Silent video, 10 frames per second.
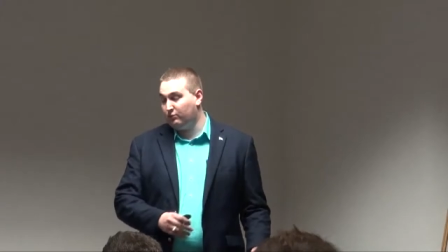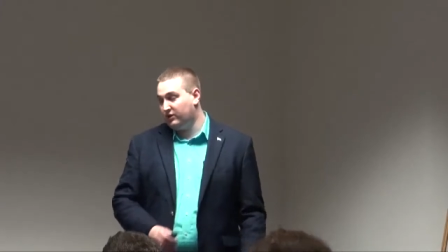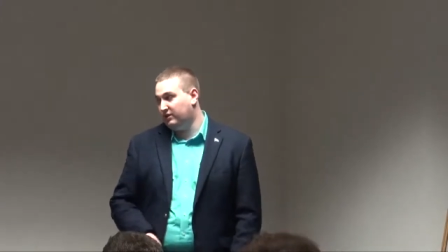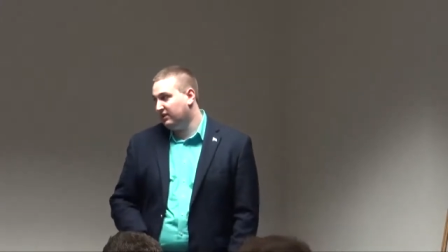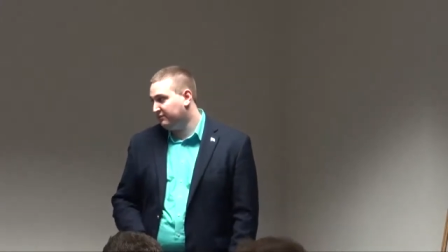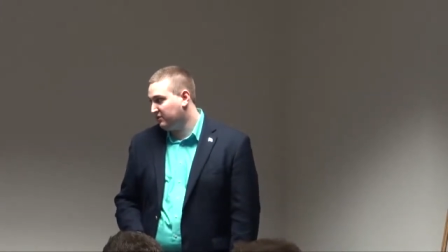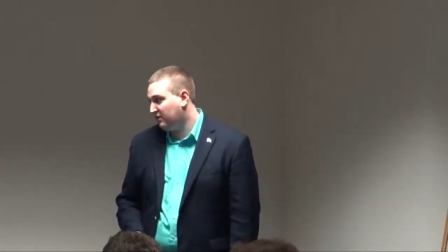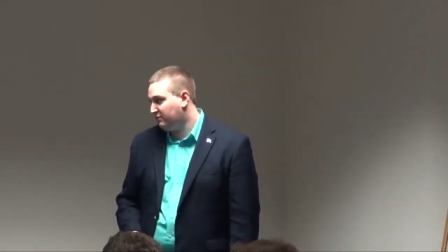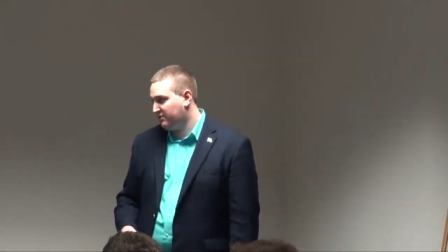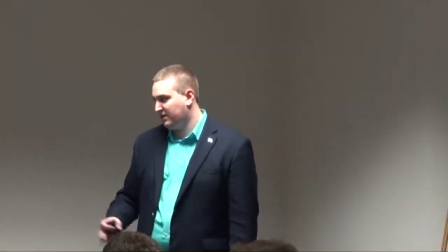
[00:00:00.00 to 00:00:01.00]
up where you left
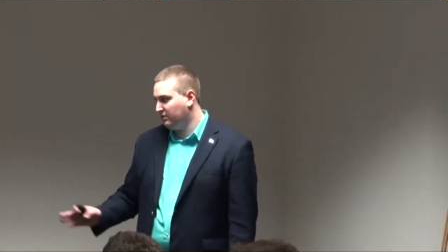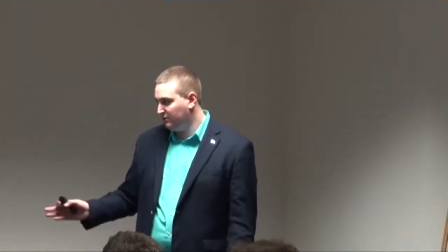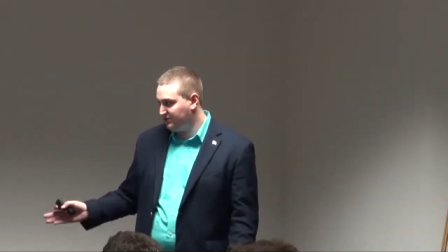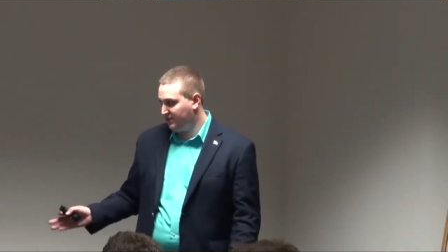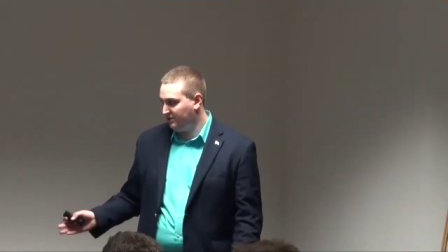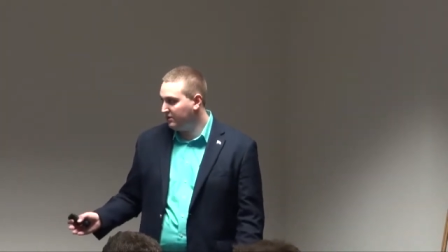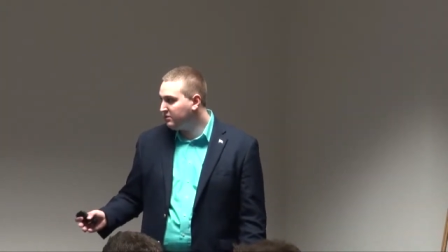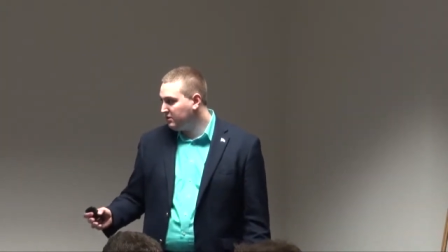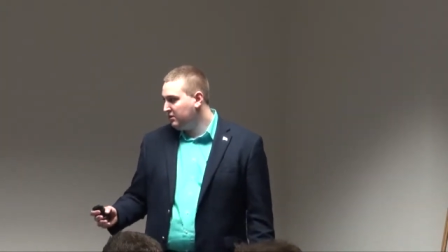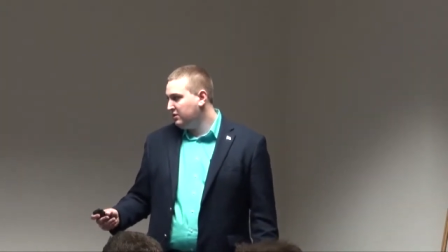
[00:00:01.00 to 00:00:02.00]
off without losing
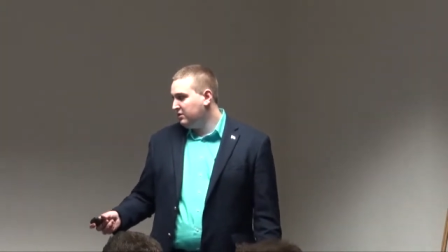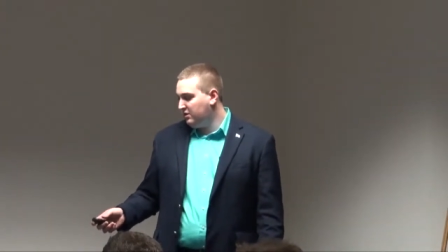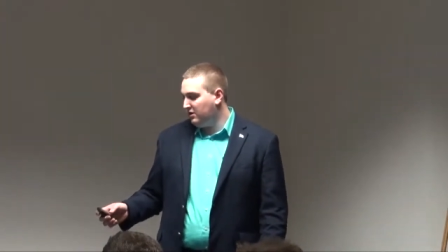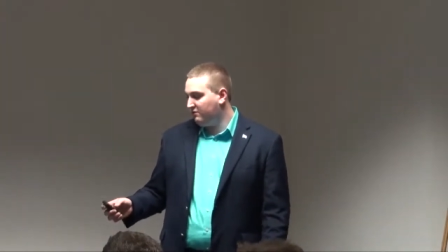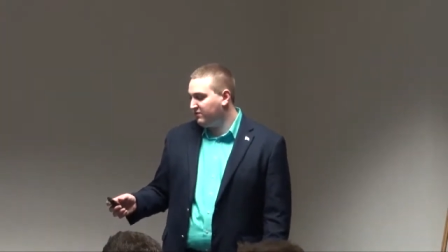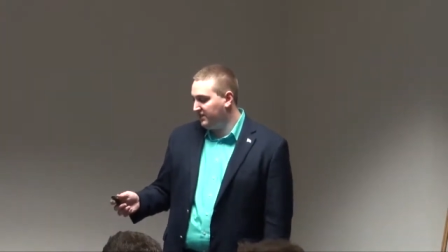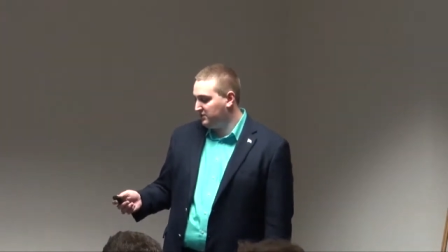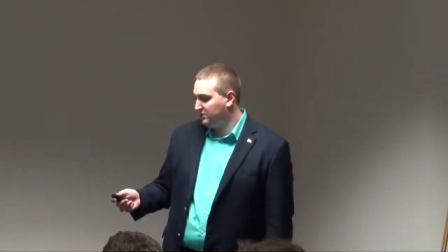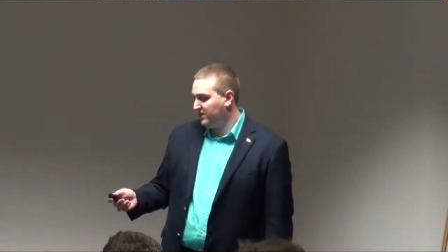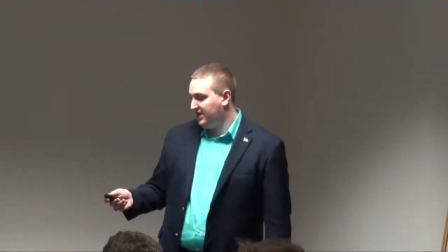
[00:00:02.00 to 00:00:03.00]
uh,
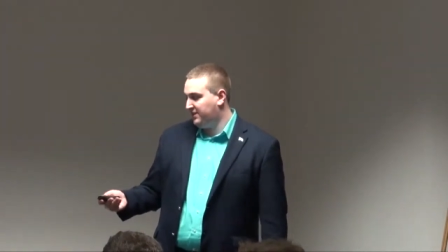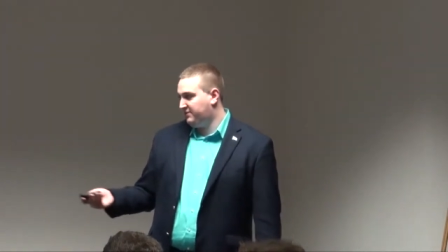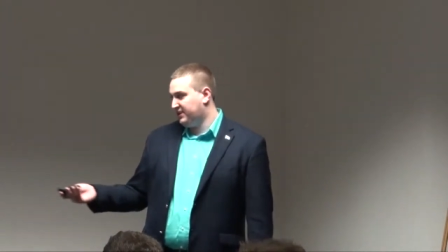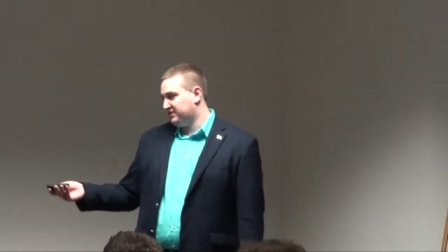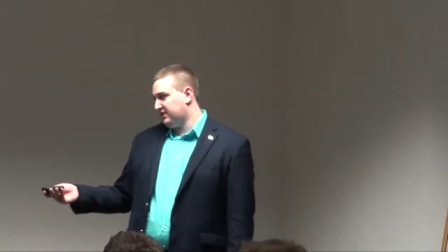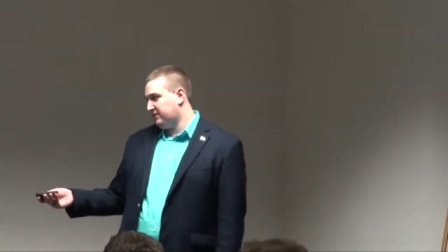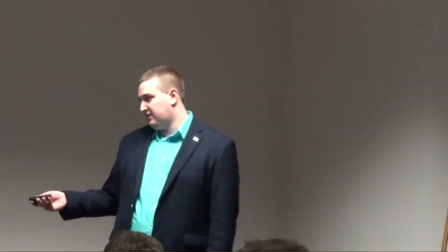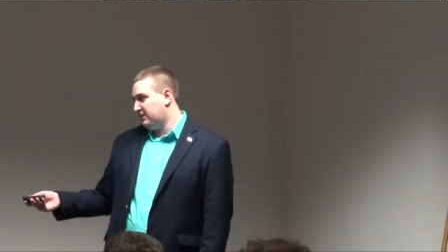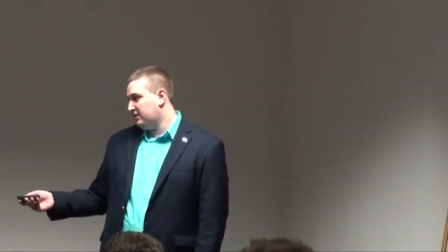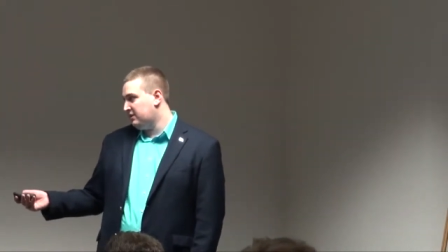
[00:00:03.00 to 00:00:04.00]
financial aid and things like
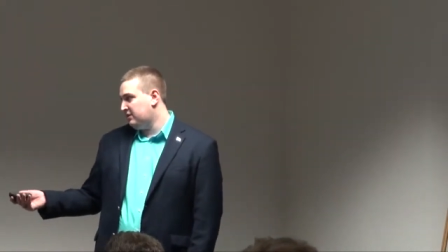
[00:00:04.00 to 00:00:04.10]
that.